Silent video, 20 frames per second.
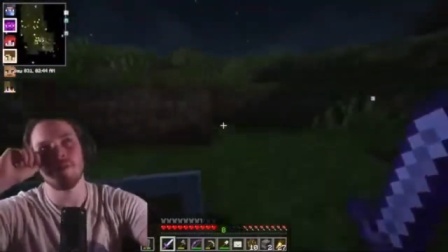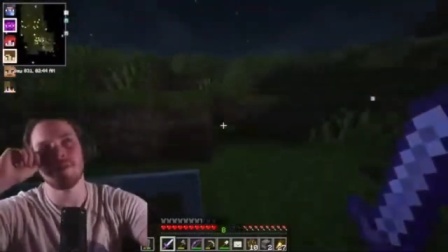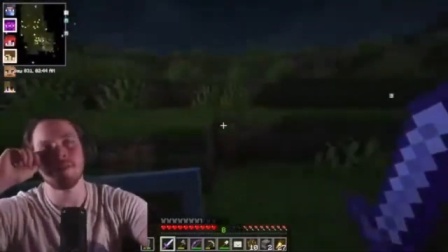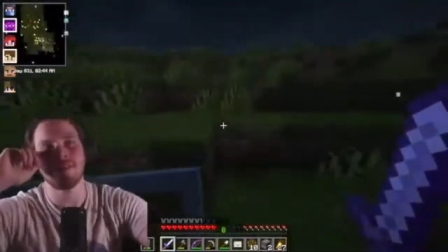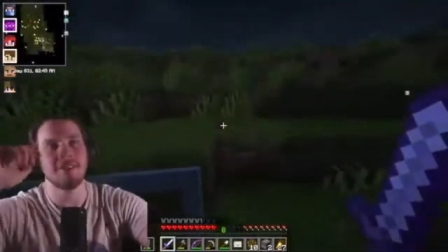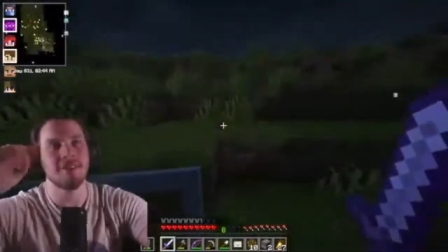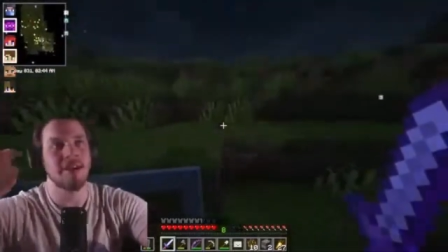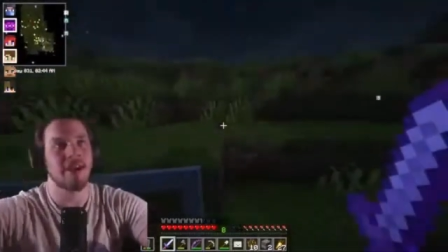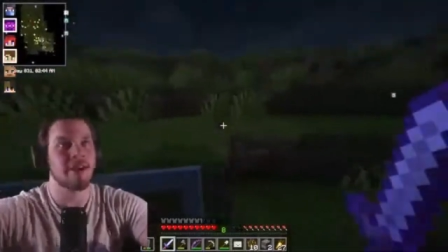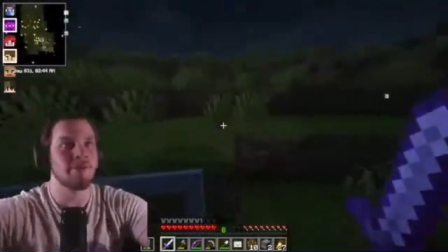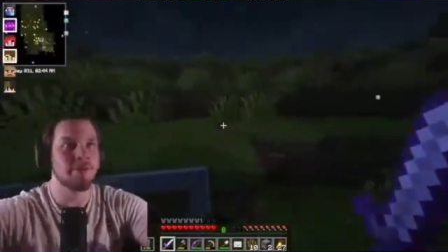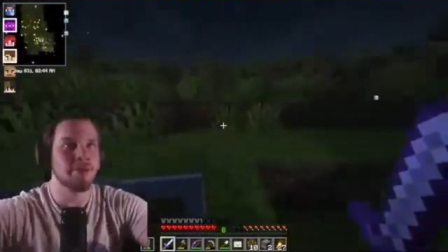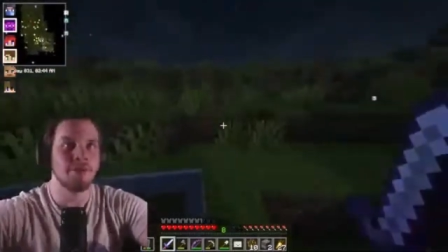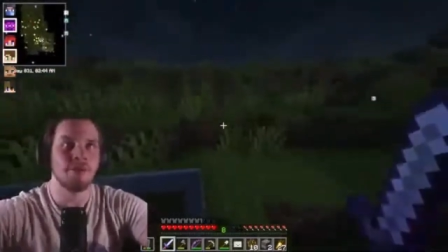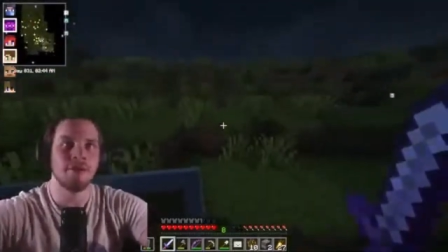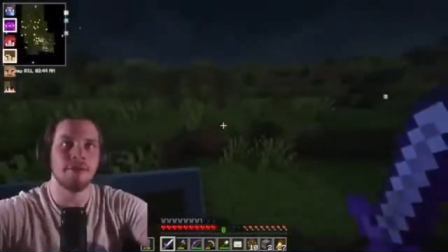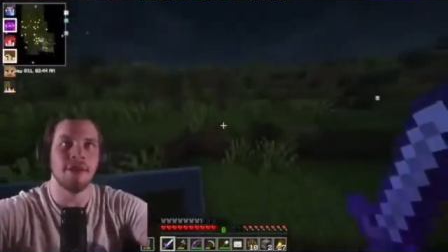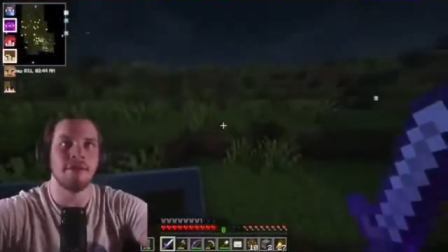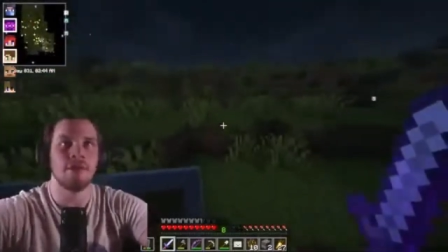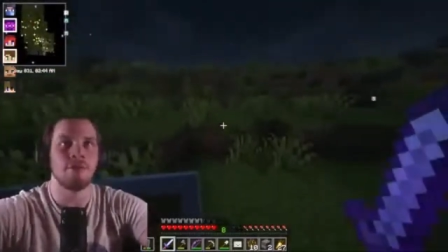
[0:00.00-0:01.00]
inside of
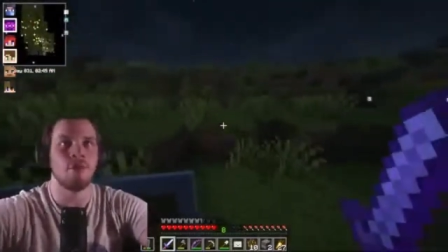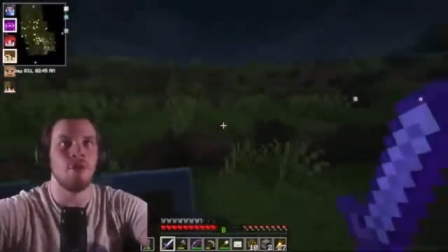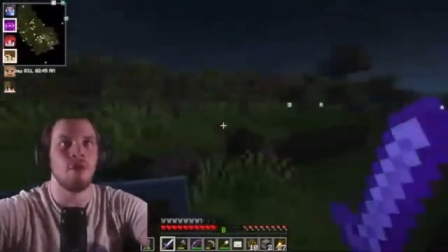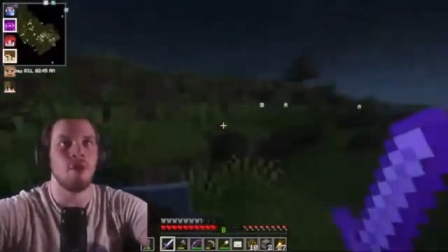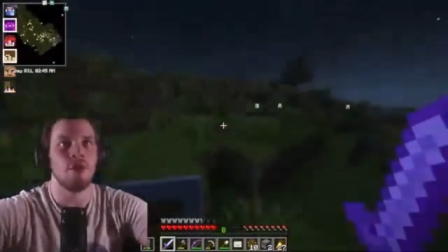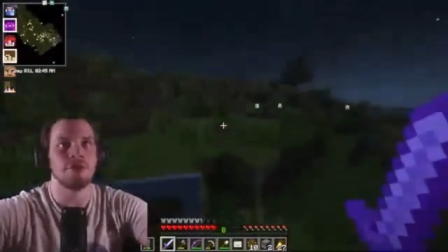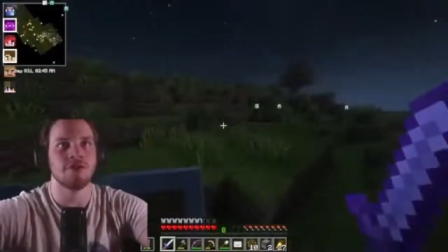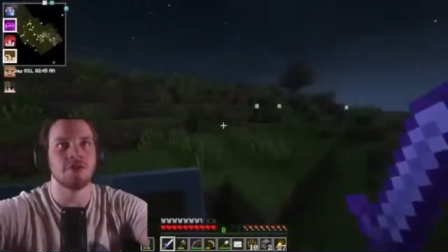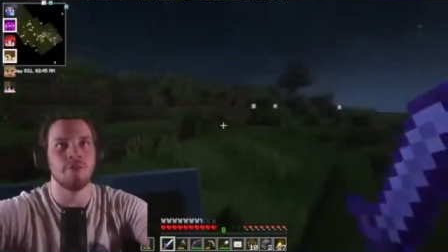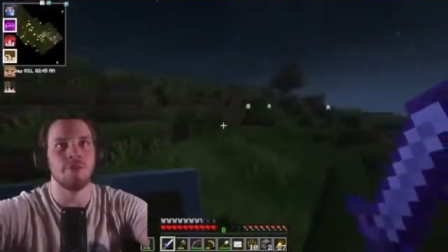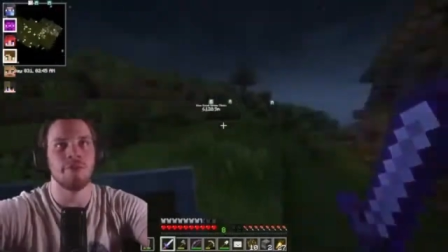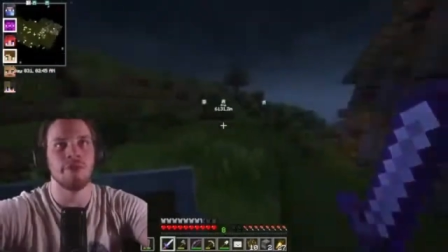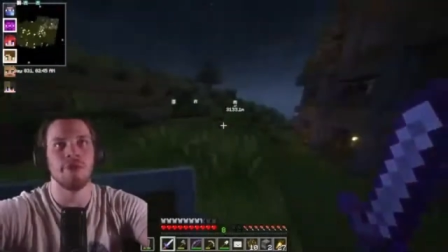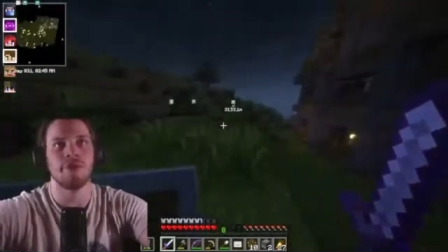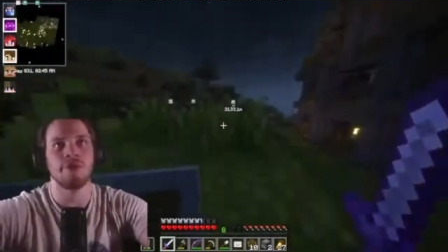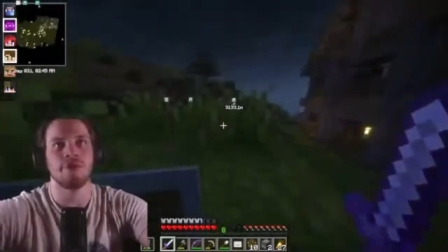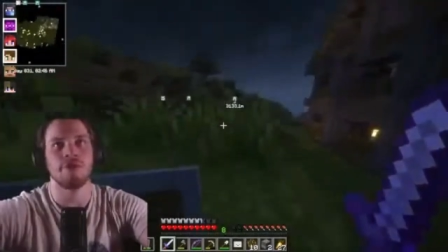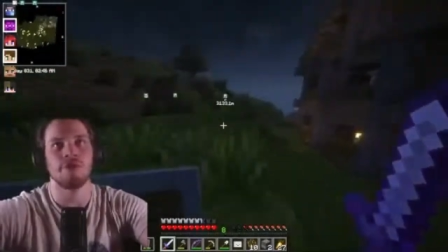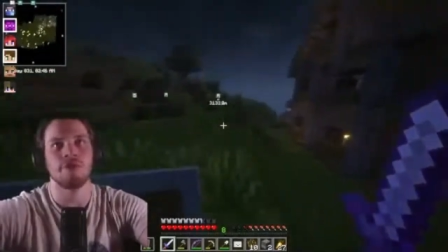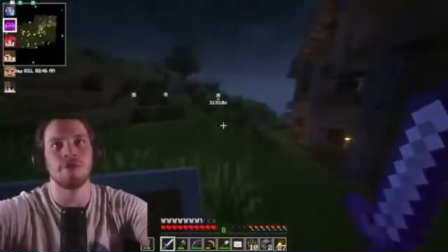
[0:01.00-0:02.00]
it, and then we'll also
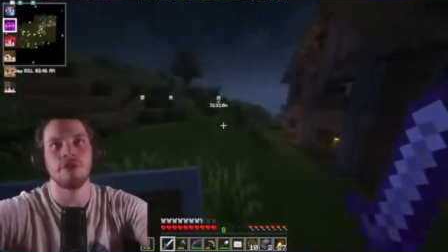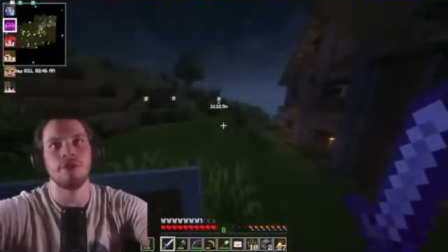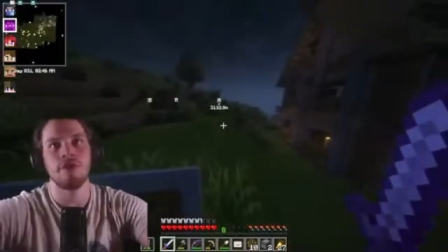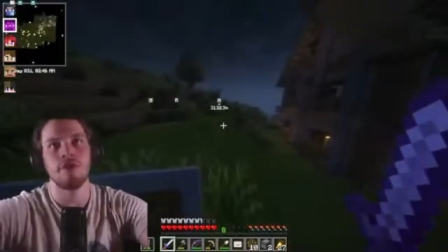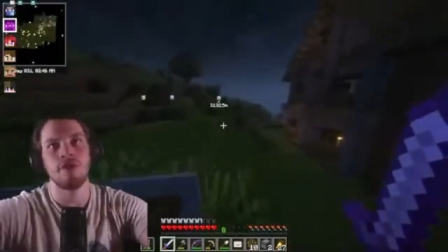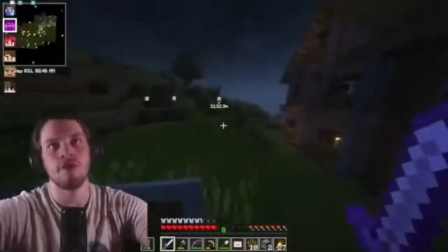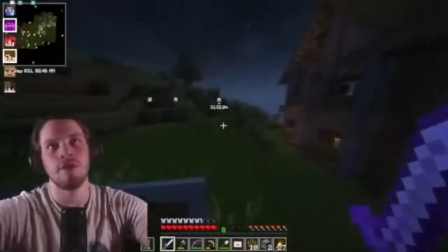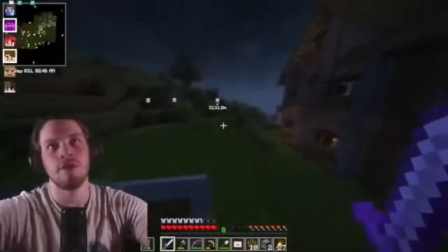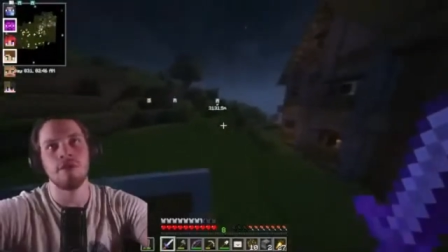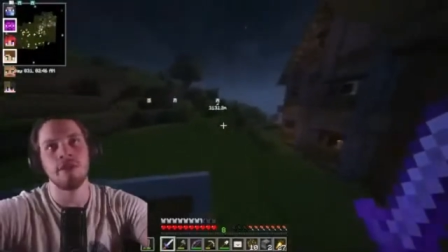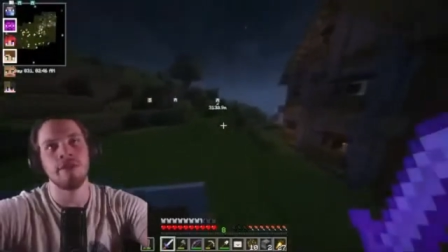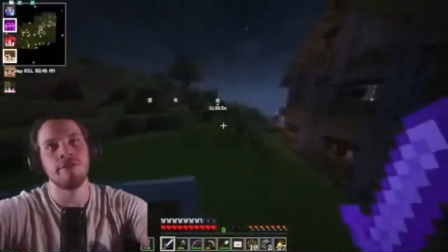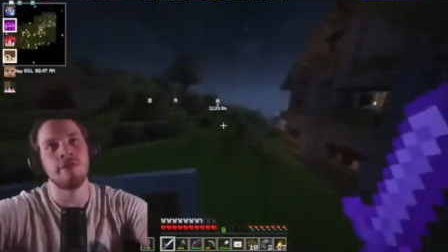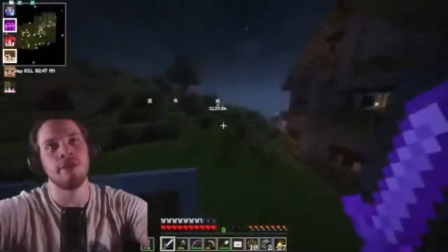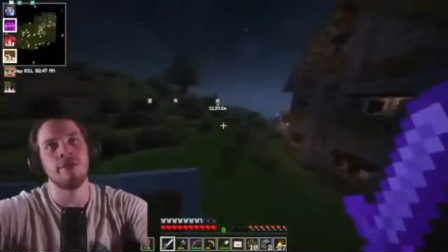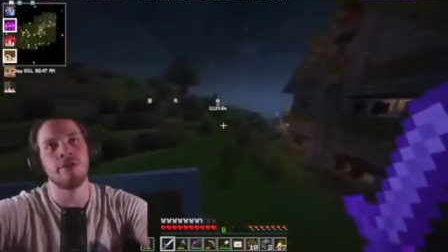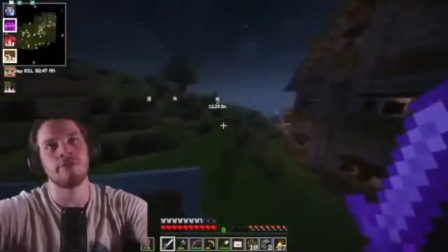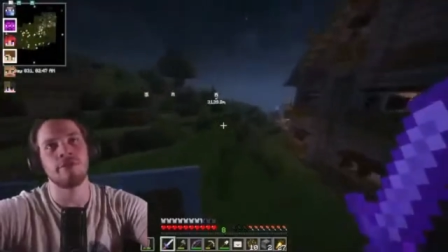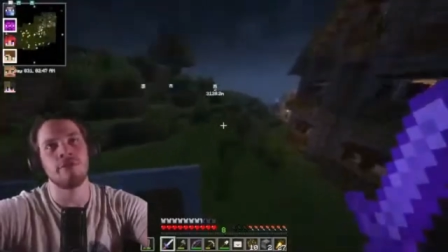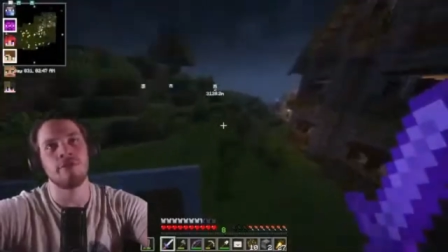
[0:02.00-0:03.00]
build, leave
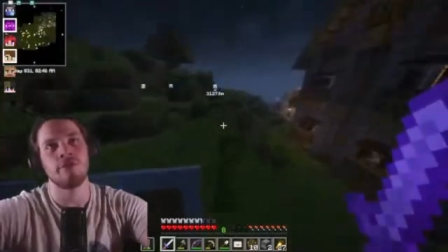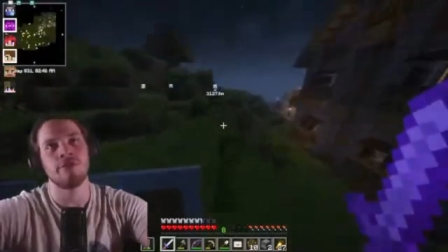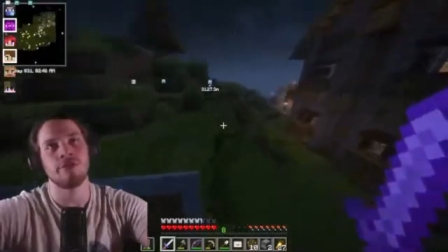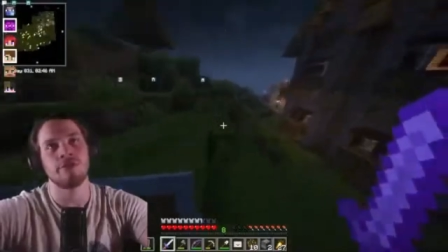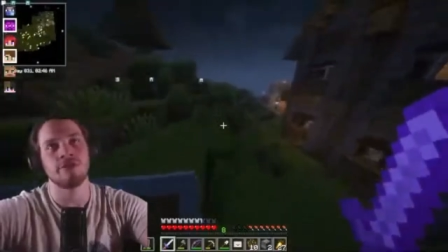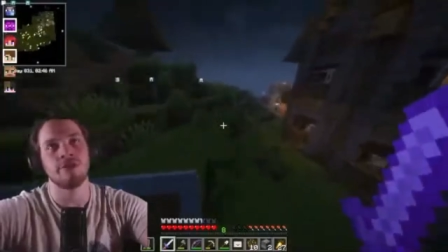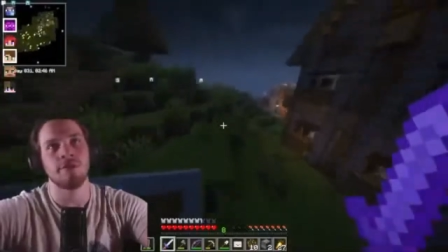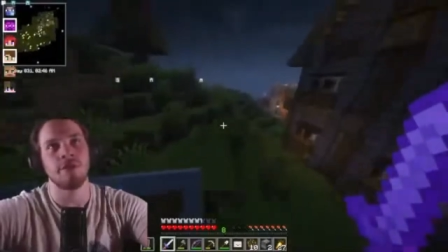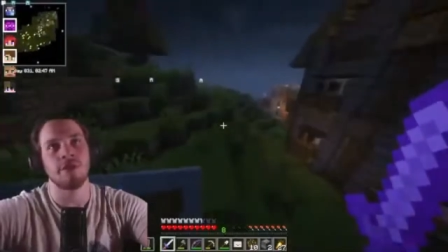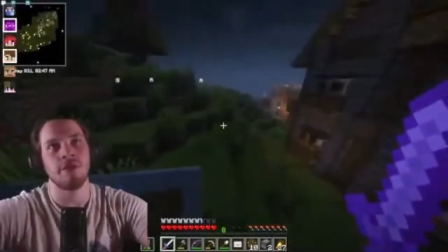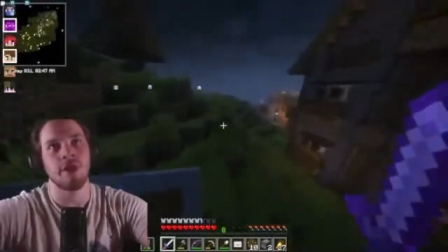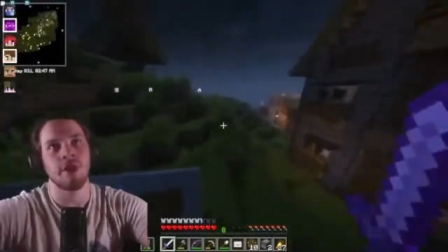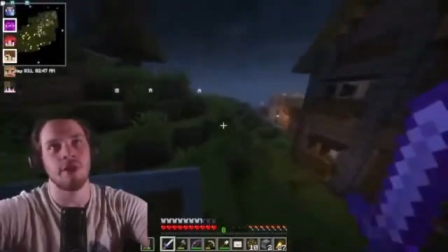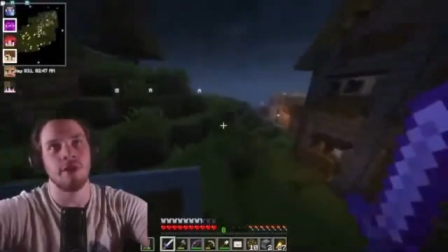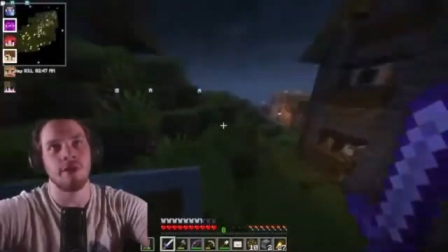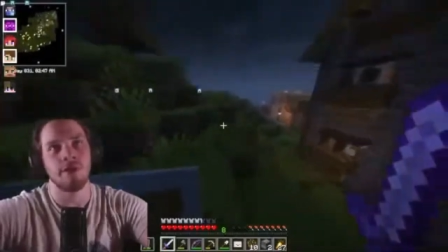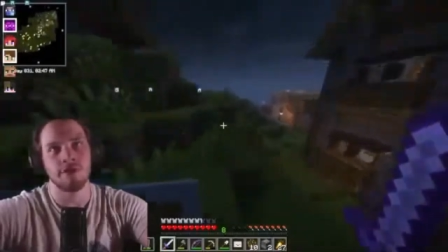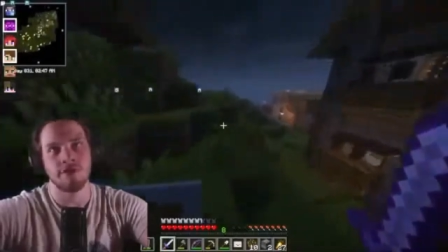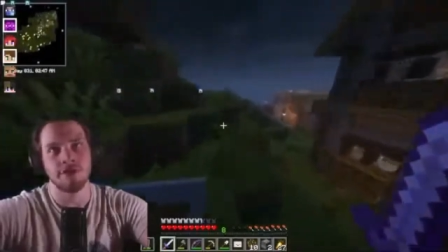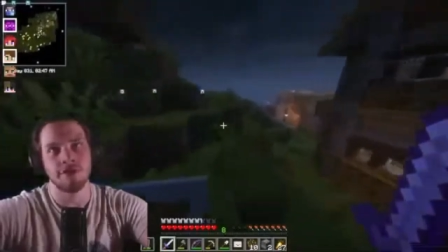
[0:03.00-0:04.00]
enough room for us to build like
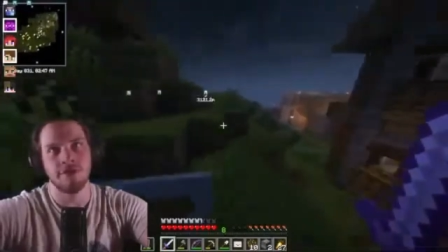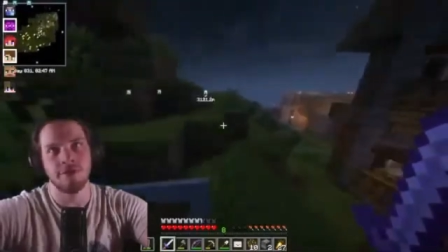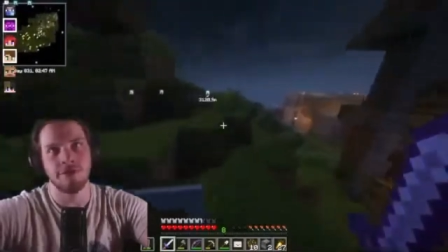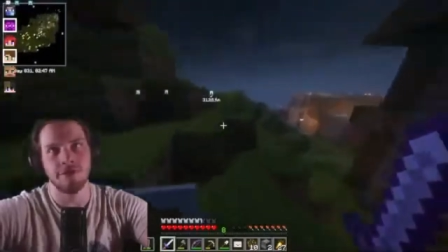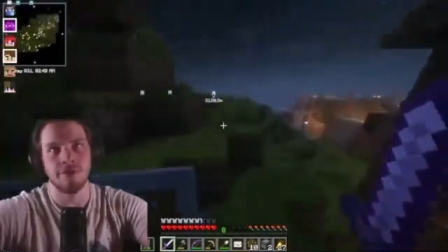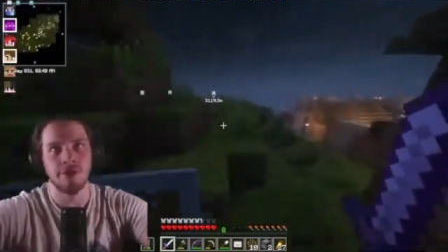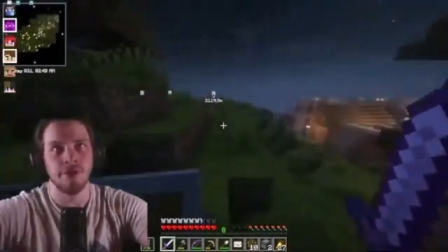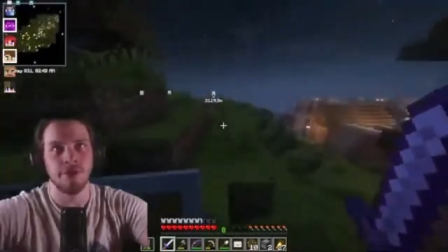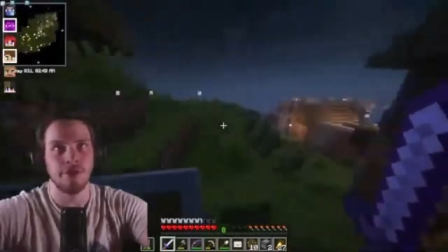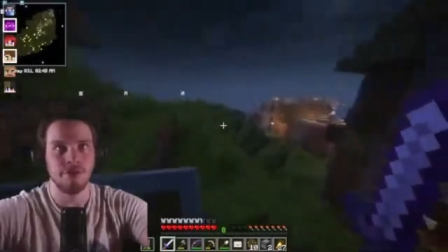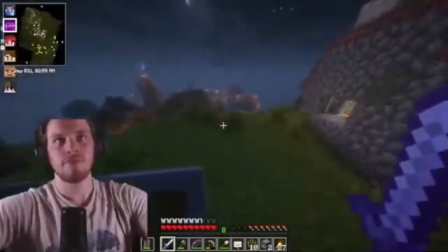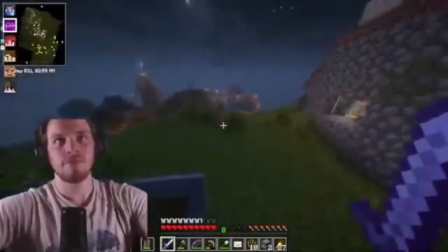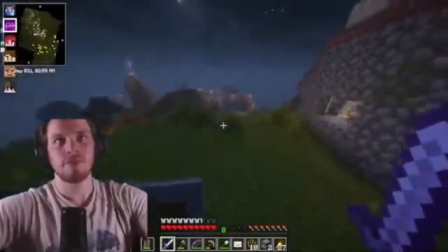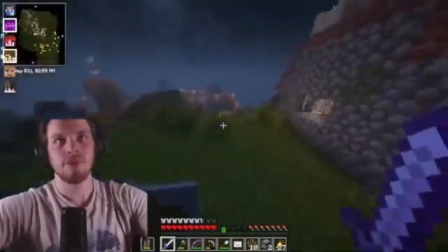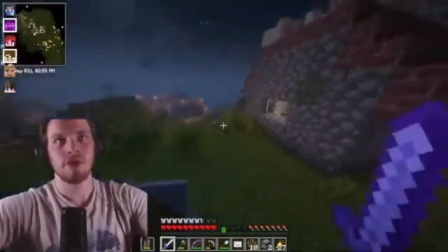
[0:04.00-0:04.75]
our own stuff as well.